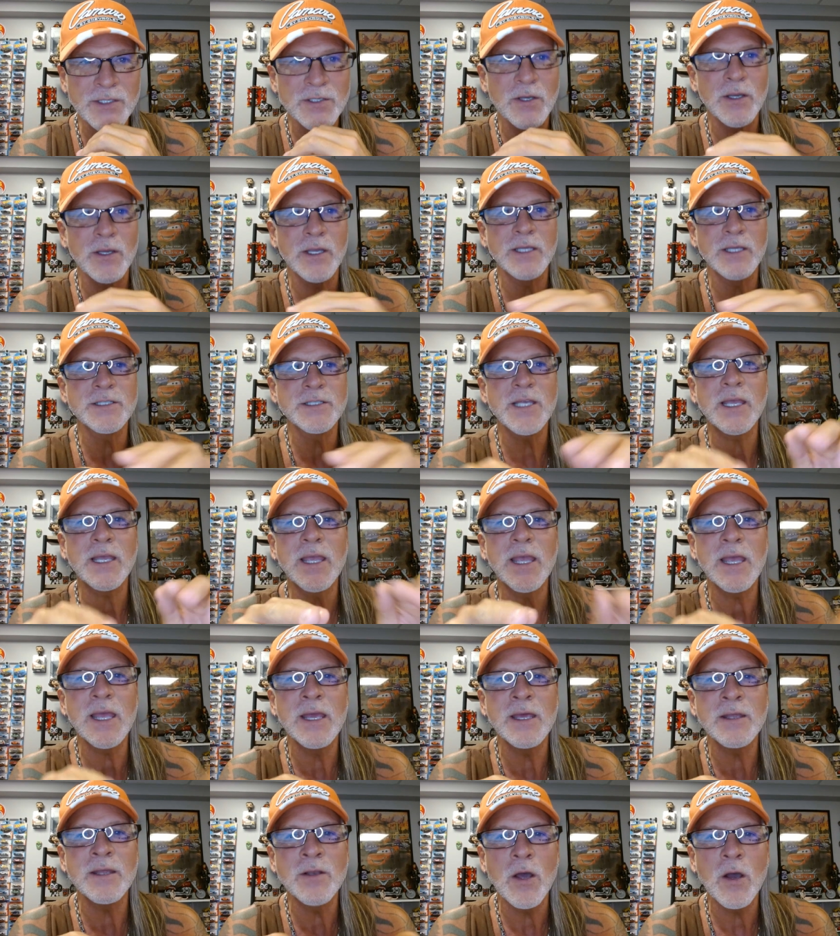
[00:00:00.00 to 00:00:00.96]
So it's like
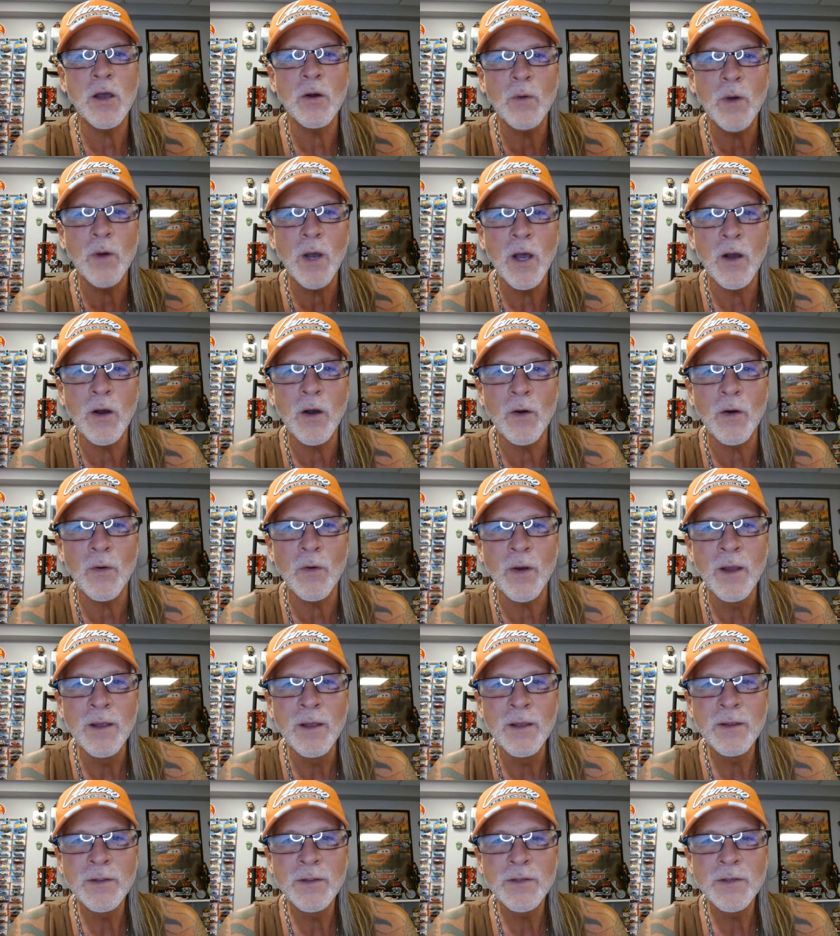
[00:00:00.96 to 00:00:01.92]
N O O
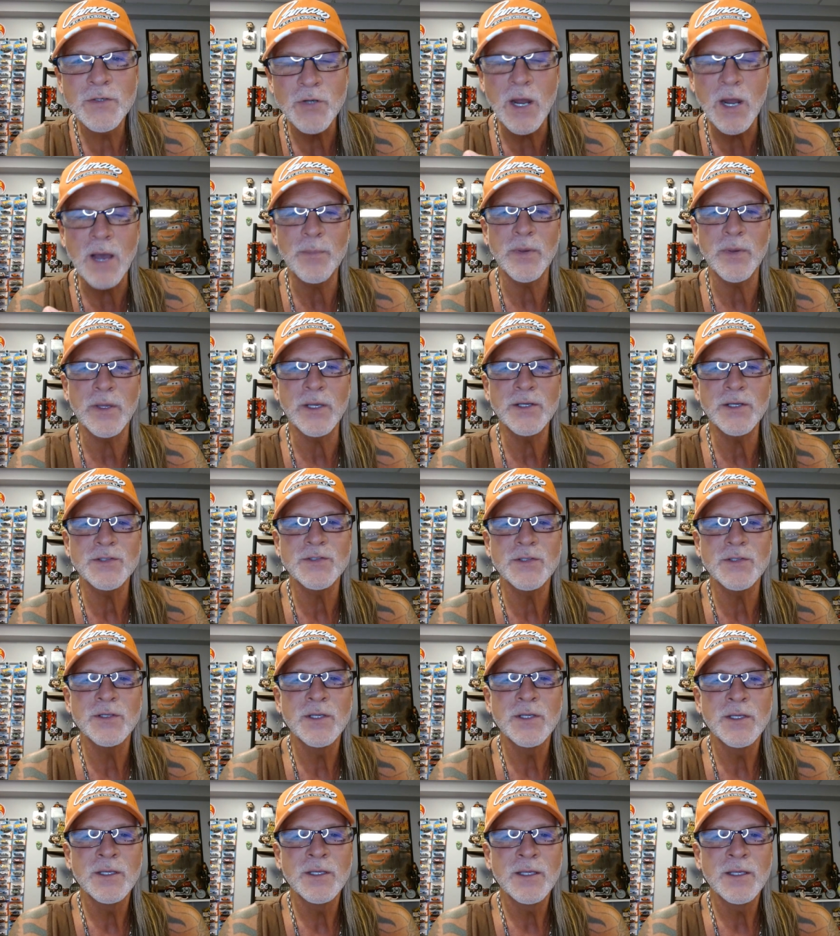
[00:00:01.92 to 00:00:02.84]
Tropics.